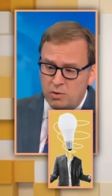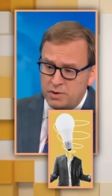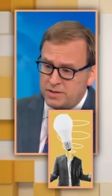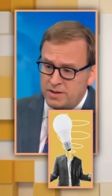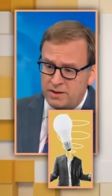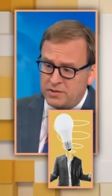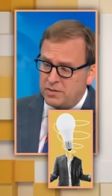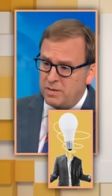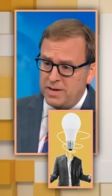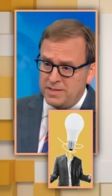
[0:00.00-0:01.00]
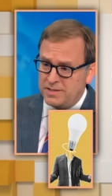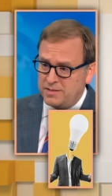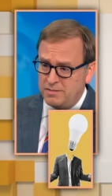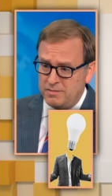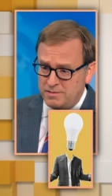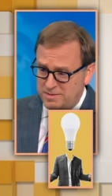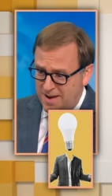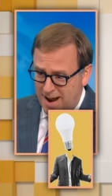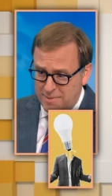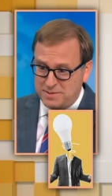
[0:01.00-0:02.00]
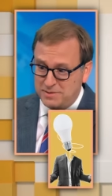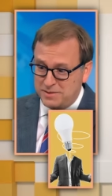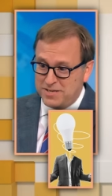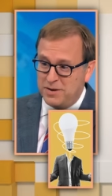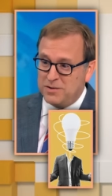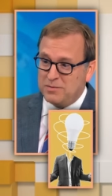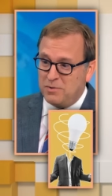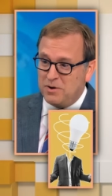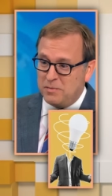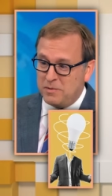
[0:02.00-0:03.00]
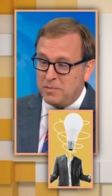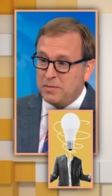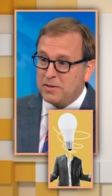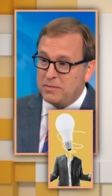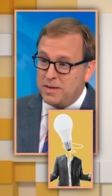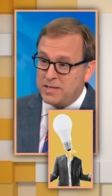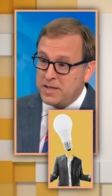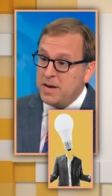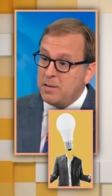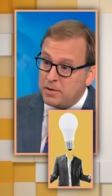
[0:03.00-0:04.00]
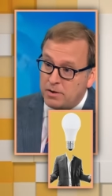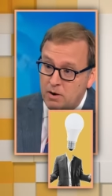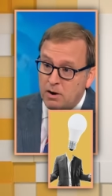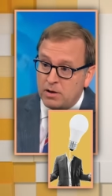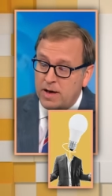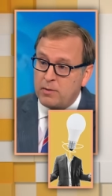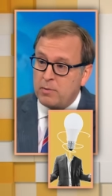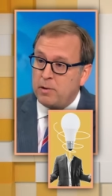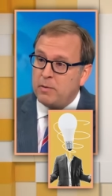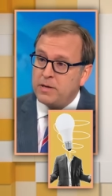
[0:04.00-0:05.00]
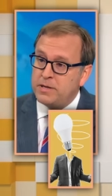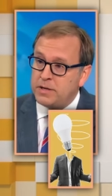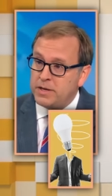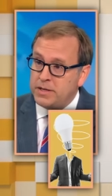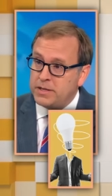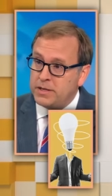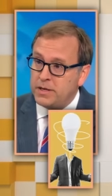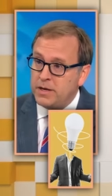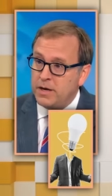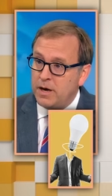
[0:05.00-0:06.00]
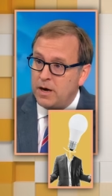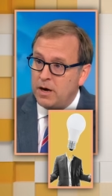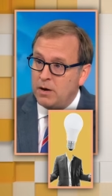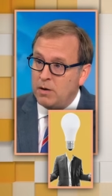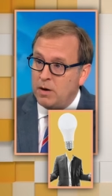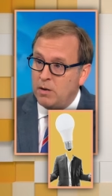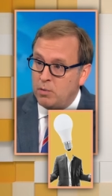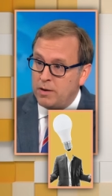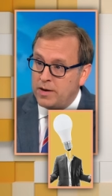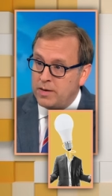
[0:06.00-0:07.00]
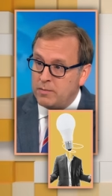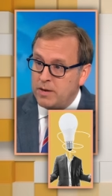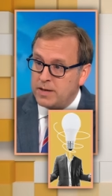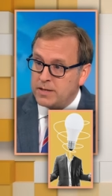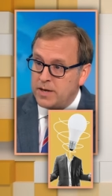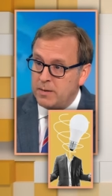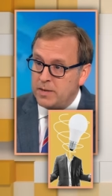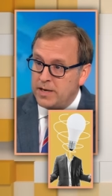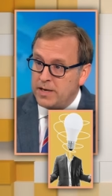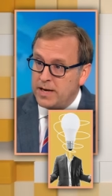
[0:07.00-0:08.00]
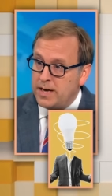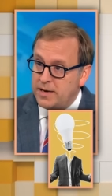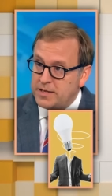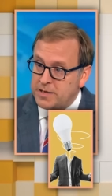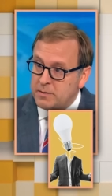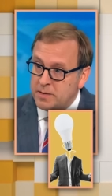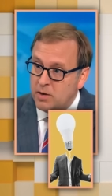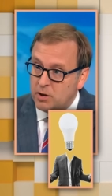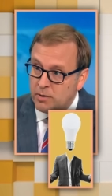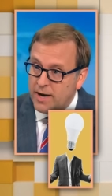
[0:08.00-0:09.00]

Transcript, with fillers: course, Donald Trump has absolutely solid support on the Republican base, but there are a lot of Republicans uneasy uh, uh, with him as the nominee again, and they seem to be going